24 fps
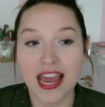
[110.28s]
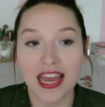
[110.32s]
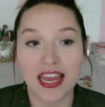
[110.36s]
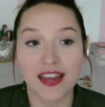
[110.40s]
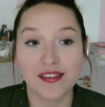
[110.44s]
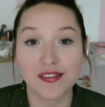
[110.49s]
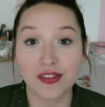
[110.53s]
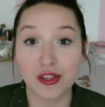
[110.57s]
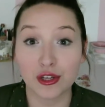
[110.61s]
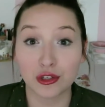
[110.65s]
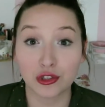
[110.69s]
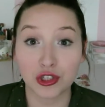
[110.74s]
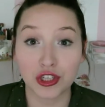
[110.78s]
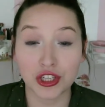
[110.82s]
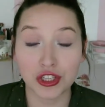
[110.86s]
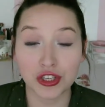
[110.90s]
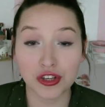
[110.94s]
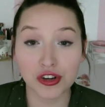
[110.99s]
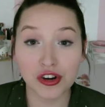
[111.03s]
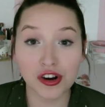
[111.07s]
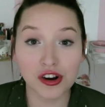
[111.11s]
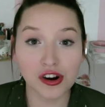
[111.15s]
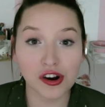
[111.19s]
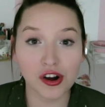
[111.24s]
even though
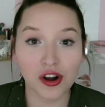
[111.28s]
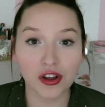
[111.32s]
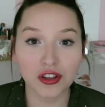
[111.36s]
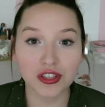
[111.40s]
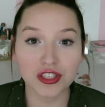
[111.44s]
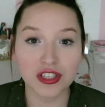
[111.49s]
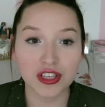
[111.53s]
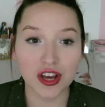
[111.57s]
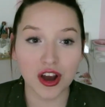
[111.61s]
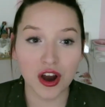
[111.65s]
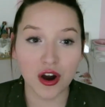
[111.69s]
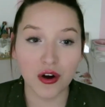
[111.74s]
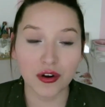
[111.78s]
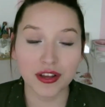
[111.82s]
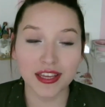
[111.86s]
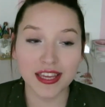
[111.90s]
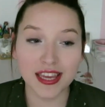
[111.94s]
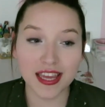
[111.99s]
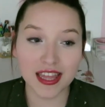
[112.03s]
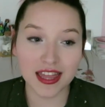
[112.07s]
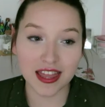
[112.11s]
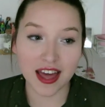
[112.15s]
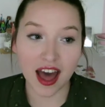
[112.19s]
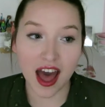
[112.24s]
she's a girl. So
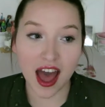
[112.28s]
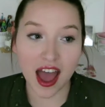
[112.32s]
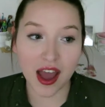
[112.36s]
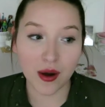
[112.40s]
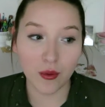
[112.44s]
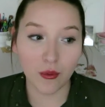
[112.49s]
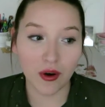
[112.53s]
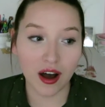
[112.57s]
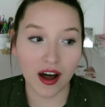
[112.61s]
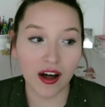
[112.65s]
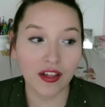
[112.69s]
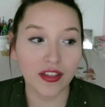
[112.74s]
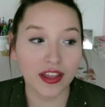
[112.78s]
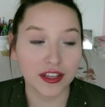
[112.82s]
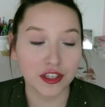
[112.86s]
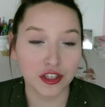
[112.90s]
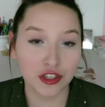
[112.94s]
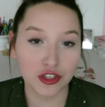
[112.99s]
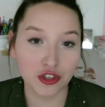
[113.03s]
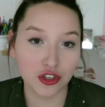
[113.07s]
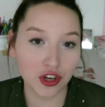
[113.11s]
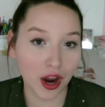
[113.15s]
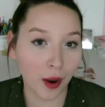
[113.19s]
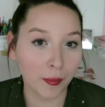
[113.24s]
he thought, well,
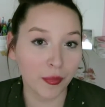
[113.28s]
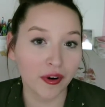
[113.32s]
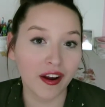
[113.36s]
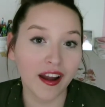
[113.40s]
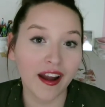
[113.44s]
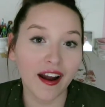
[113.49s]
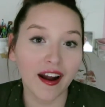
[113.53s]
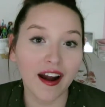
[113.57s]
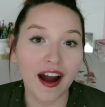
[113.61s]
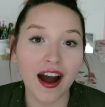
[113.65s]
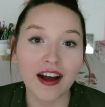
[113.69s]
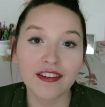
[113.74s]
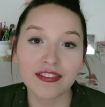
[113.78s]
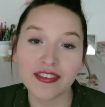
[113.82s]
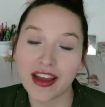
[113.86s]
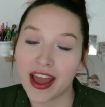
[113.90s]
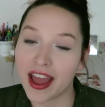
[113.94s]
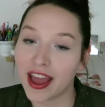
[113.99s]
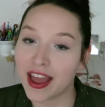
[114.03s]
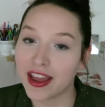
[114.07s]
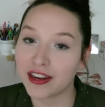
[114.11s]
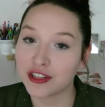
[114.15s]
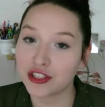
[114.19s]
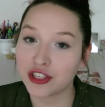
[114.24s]
let's chop her hair off,
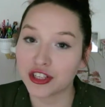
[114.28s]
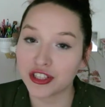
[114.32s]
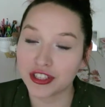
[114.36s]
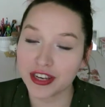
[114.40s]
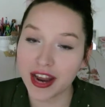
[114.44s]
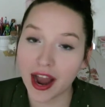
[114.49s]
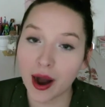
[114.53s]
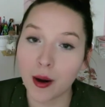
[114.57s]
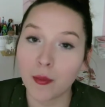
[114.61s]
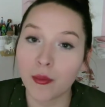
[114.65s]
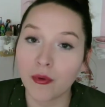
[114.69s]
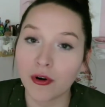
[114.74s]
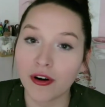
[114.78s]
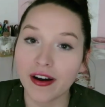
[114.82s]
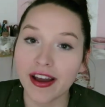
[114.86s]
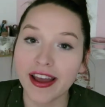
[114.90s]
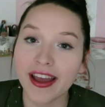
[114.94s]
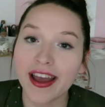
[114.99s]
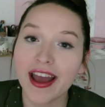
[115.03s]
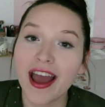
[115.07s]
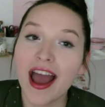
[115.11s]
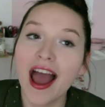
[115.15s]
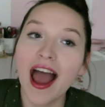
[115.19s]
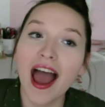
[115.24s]
and she's now a
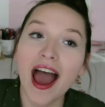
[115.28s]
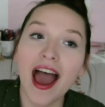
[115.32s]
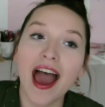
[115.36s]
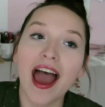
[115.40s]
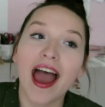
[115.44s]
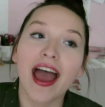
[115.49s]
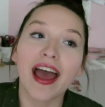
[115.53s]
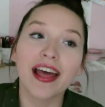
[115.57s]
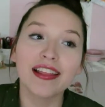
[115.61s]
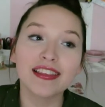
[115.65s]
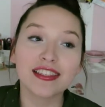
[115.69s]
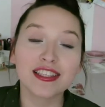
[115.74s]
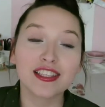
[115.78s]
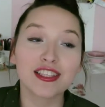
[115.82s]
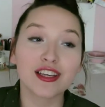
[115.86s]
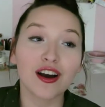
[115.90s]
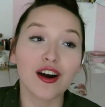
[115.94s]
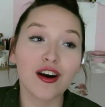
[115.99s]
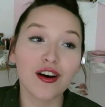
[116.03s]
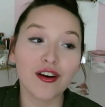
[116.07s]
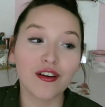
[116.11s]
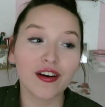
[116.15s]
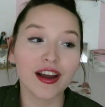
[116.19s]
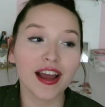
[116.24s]
boy. And
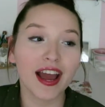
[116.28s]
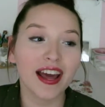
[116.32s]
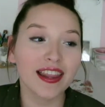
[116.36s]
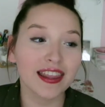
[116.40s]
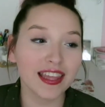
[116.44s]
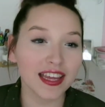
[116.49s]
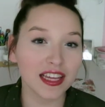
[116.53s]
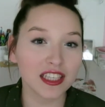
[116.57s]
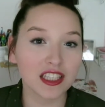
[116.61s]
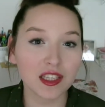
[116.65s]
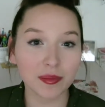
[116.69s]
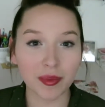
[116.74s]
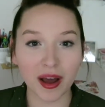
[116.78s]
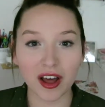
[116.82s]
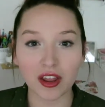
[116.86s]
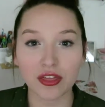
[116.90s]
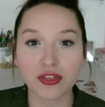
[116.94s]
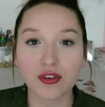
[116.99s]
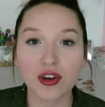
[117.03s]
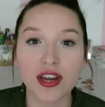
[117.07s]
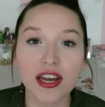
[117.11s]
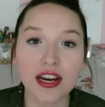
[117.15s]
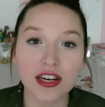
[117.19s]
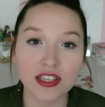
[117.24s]
so I think it's
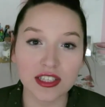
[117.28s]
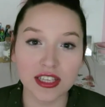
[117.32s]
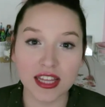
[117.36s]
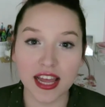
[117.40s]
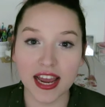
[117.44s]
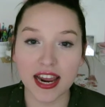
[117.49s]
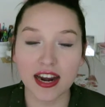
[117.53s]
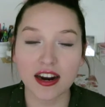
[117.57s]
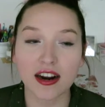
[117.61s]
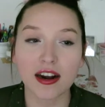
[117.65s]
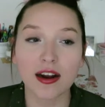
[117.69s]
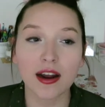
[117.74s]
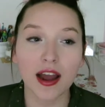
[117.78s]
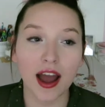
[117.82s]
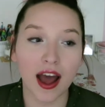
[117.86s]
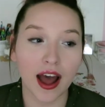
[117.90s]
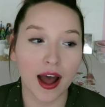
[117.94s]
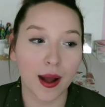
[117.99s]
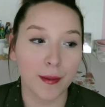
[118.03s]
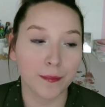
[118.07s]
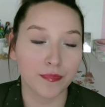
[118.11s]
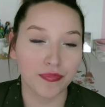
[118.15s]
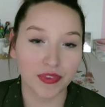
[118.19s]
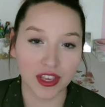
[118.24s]
about 3 years later
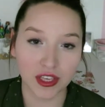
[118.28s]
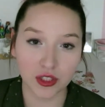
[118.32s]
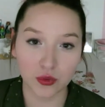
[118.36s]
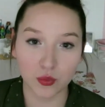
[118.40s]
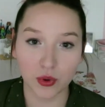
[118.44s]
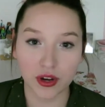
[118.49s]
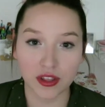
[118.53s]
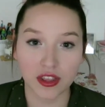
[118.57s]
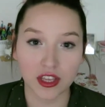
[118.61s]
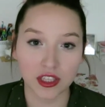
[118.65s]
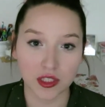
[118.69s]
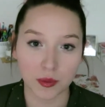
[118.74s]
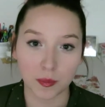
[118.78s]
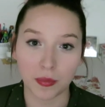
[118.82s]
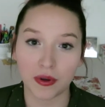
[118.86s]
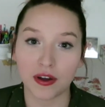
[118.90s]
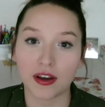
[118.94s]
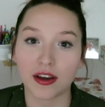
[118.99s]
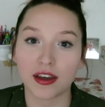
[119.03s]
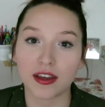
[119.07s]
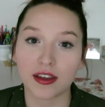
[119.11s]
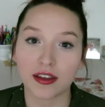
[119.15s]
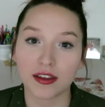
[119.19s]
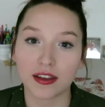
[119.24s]
is where this
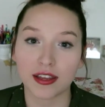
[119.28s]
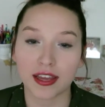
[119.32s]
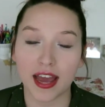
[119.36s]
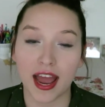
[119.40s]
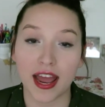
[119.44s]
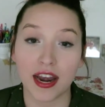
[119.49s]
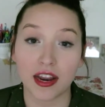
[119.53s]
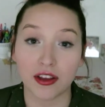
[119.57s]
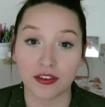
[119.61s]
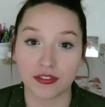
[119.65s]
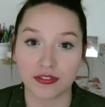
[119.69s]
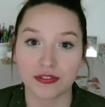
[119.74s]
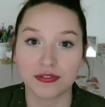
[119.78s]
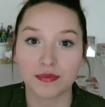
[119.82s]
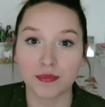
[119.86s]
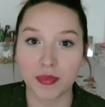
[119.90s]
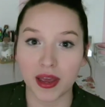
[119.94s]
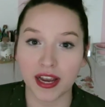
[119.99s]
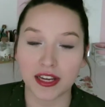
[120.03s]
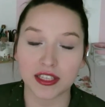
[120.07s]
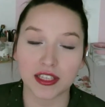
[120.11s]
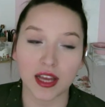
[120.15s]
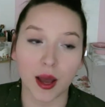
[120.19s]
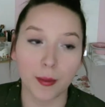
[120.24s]
book kind of
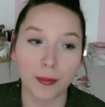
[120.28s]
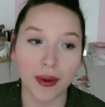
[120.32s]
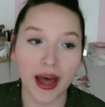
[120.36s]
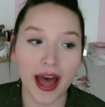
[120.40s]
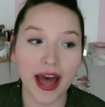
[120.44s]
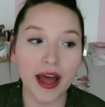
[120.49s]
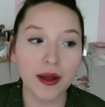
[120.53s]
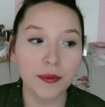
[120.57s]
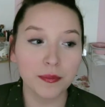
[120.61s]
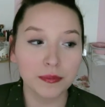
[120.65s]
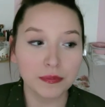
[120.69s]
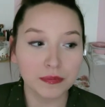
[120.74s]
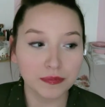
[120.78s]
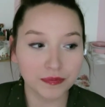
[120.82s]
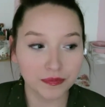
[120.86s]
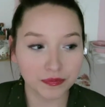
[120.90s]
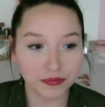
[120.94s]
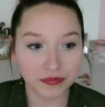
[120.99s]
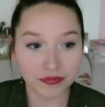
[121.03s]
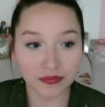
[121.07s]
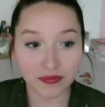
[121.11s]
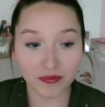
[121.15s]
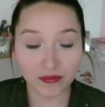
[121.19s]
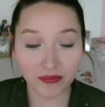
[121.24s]
picks up at.
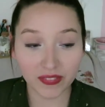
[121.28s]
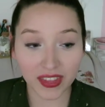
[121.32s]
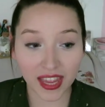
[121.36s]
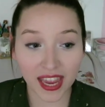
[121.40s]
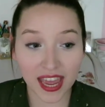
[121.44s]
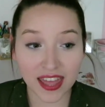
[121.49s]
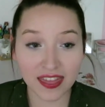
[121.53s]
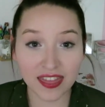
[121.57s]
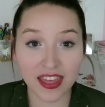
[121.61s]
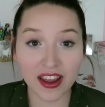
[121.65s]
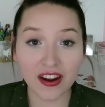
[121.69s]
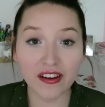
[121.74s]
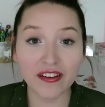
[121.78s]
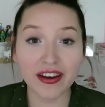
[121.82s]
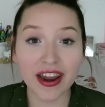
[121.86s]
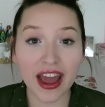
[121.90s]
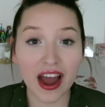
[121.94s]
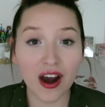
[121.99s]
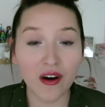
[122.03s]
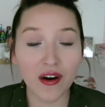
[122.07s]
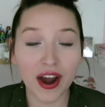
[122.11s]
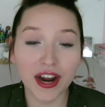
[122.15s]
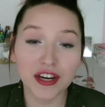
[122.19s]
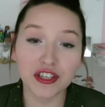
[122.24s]
And they are
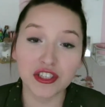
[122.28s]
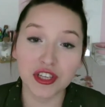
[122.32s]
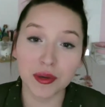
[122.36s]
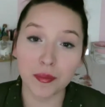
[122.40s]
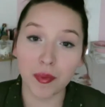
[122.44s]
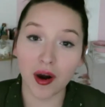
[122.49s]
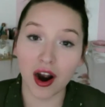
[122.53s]
now actually